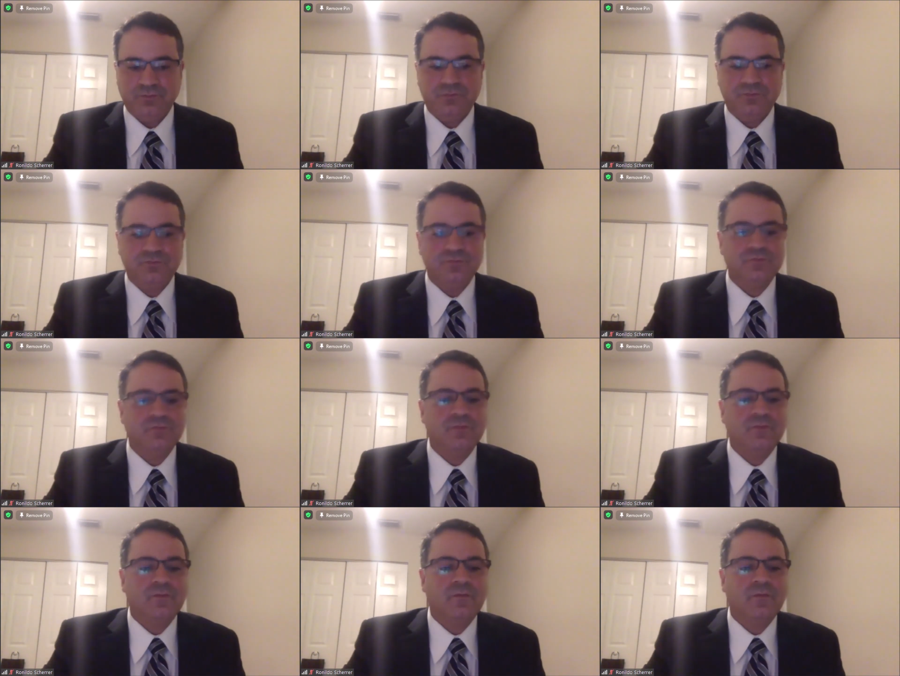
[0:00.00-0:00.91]

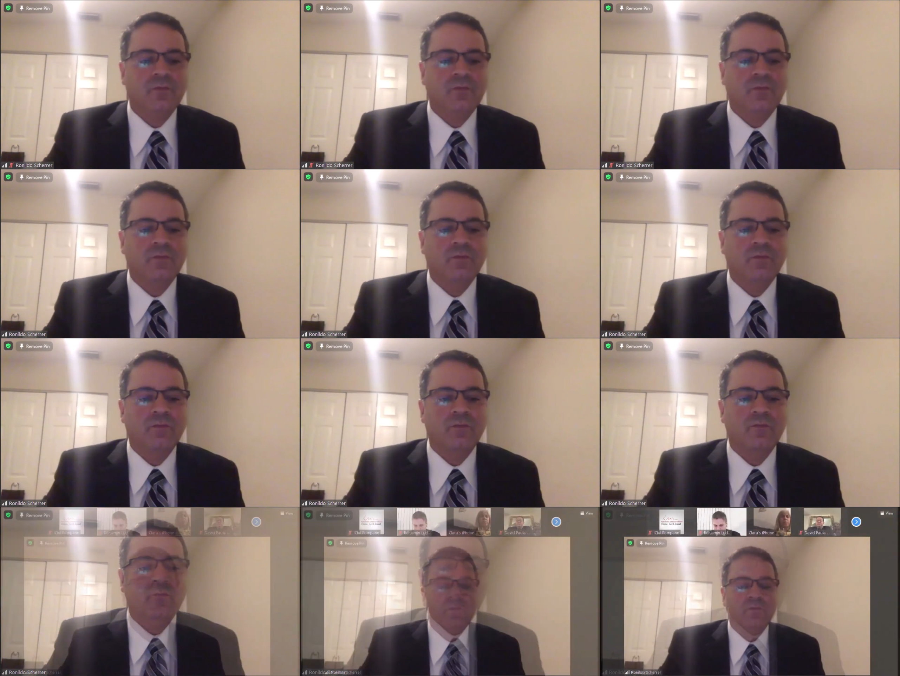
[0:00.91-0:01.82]

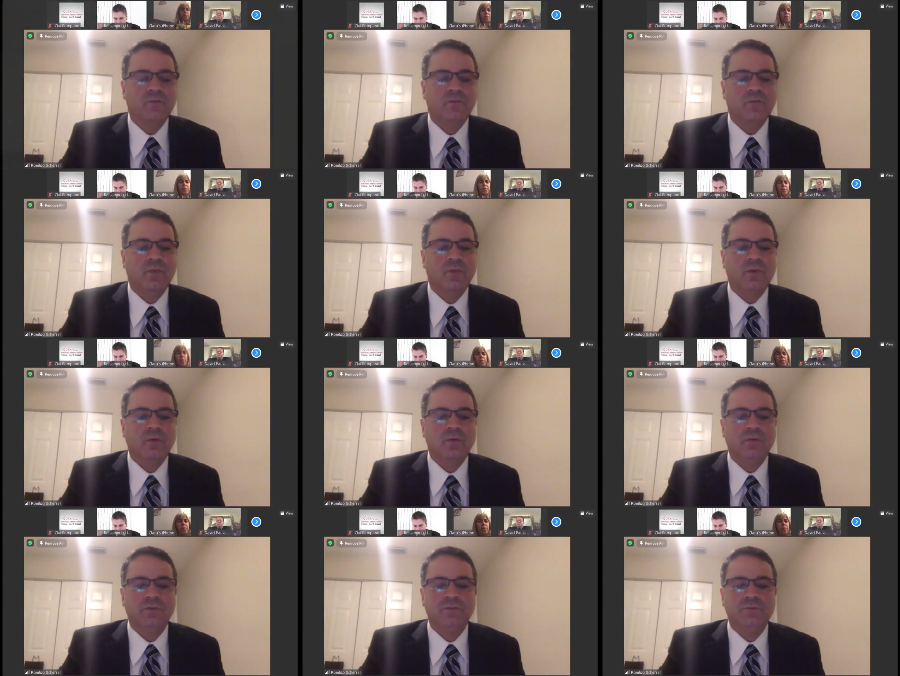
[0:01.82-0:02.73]

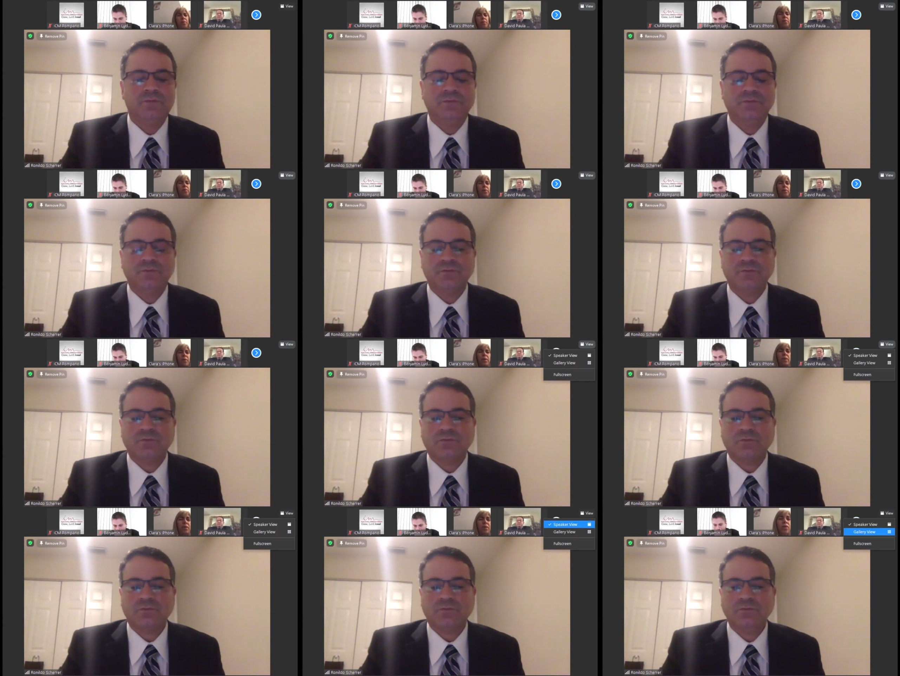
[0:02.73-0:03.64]

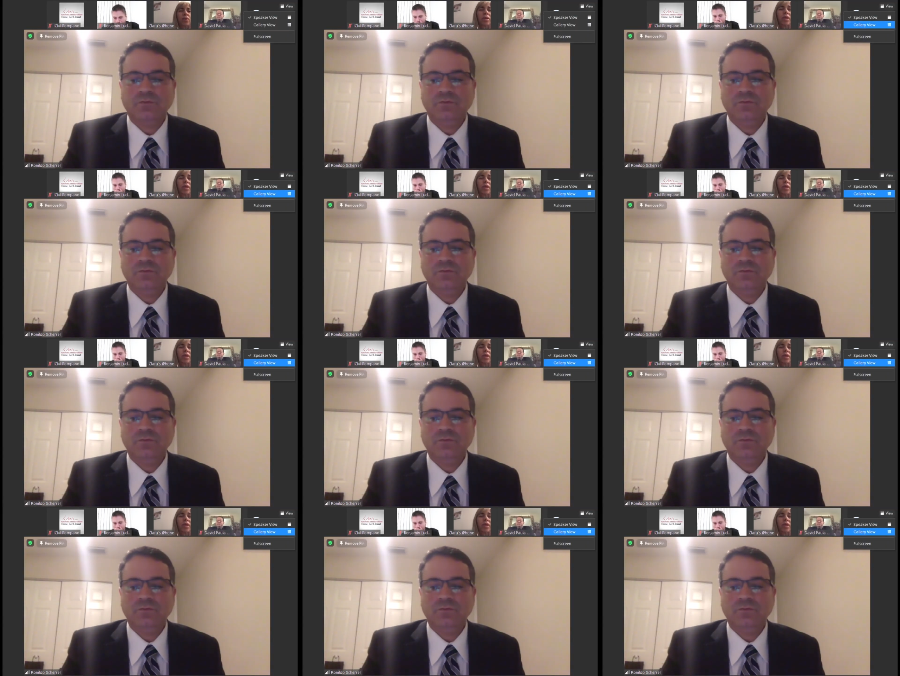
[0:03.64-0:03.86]
No one is speaking in this clip.